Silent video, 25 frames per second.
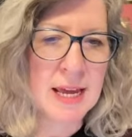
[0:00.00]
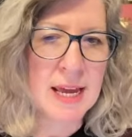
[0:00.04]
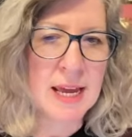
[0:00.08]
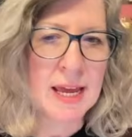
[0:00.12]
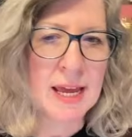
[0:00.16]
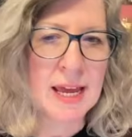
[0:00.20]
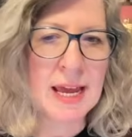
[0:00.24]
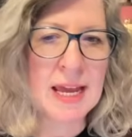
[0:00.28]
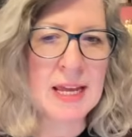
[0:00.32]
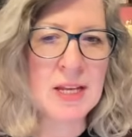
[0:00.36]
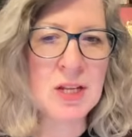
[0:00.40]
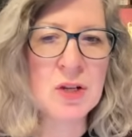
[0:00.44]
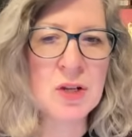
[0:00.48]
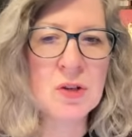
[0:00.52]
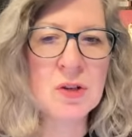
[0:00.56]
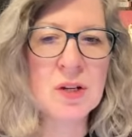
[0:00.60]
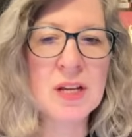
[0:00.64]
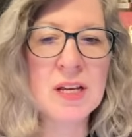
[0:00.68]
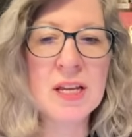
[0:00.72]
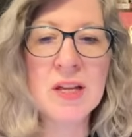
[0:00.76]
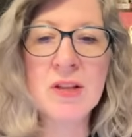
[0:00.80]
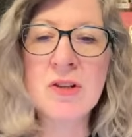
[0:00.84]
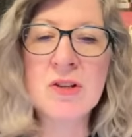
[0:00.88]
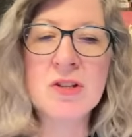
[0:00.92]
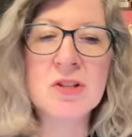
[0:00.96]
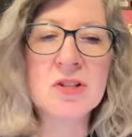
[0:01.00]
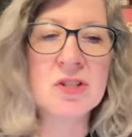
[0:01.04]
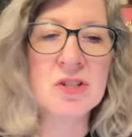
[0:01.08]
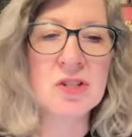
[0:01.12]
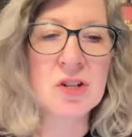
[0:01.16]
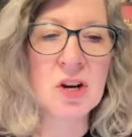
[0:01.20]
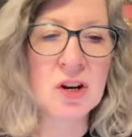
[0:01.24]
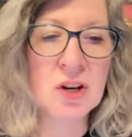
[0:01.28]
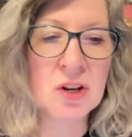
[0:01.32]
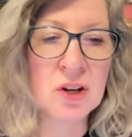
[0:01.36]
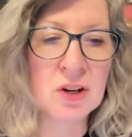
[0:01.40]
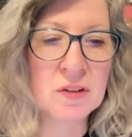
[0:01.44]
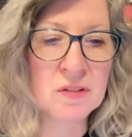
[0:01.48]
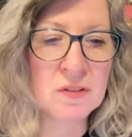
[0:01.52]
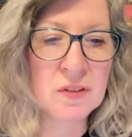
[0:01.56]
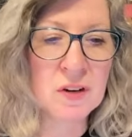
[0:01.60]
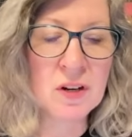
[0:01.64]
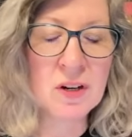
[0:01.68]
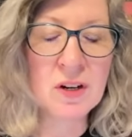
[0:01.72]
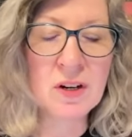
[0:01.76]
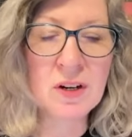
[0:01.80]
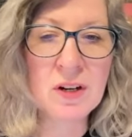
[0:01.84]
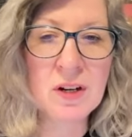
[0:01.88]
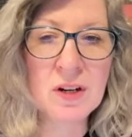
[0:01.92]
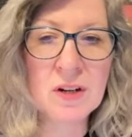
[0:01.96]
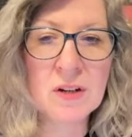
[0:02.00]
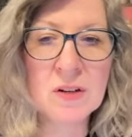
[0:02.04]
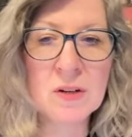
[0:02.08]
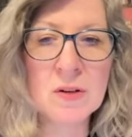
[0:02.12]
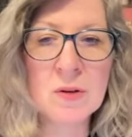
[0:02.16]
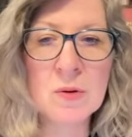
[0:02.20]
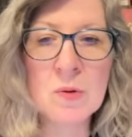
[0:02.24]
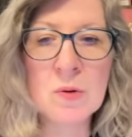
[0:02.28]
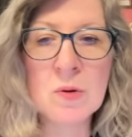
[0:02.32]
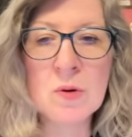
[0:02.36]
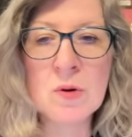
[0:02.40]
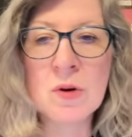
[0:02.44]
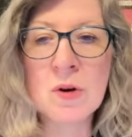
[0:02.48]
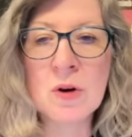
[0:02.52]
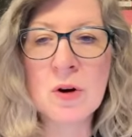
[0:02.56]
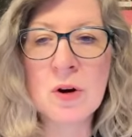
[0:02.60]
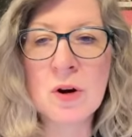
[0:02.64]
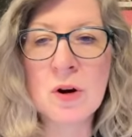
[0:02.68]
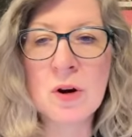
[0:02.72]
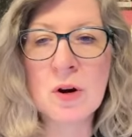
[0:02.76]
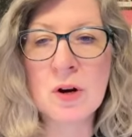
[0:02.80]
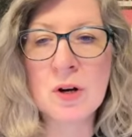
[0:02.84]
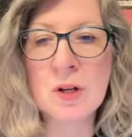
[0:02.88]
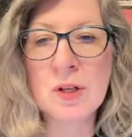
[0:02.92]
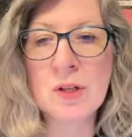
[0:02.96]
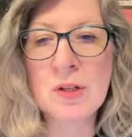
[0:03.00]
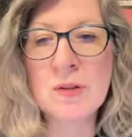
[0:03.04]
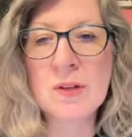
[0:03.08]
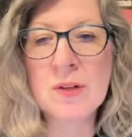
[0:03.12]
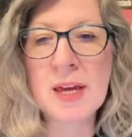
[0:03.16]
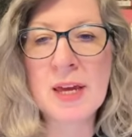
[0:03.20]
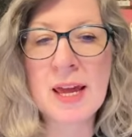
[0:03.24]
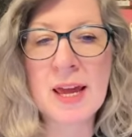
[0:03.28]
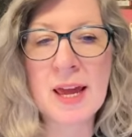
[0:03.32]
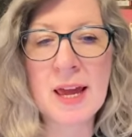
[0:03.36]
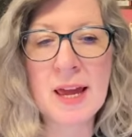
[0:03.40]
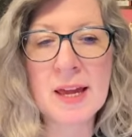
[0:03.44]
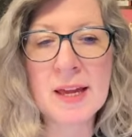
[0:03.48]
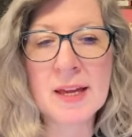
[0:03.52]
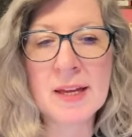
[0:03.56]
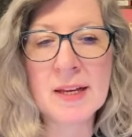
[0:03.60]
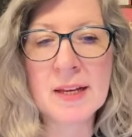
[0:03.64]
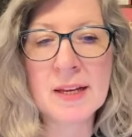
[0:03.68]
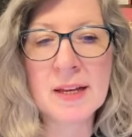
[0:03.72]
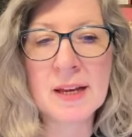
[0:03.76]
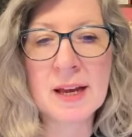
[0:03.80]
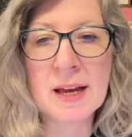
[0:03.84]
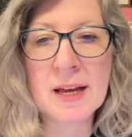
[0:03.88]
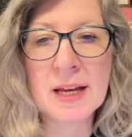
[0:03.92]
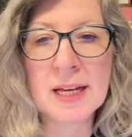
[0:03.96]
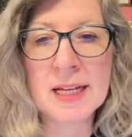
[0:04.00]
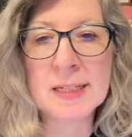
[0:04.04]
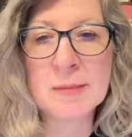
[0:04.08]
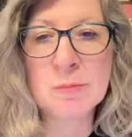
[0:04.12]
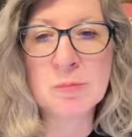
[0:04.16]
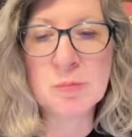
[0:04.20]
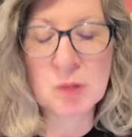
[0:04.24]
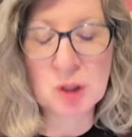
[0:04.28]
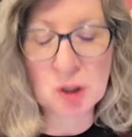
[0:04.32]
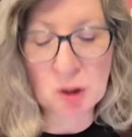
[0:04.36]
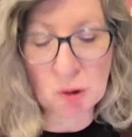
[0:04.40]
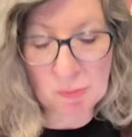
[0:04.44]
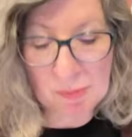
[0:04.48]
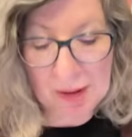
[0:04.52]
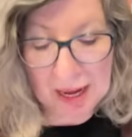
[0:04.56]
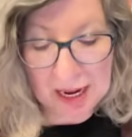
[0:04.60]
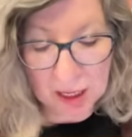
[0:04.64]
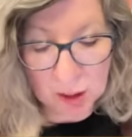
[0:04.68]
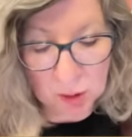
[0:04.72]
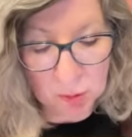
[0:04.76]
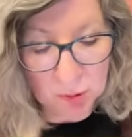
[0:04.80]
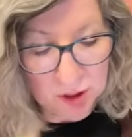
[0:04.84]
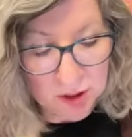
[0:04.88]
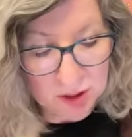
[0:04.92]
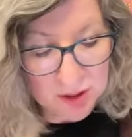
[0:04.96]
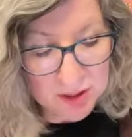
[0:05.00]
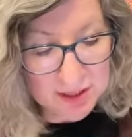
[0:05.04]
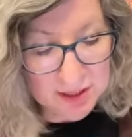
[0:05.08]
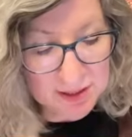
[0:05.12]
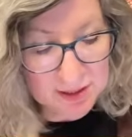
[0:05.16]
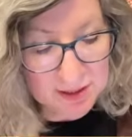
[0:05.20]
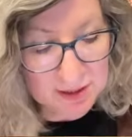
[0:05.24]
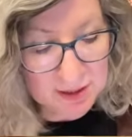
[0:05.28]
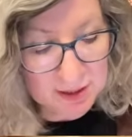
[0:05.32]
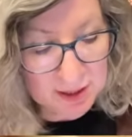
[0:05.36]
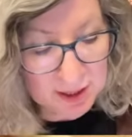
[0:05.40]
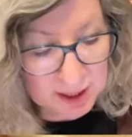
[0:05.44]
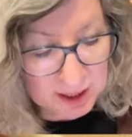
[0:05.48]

And you can either start over or you can go backwards.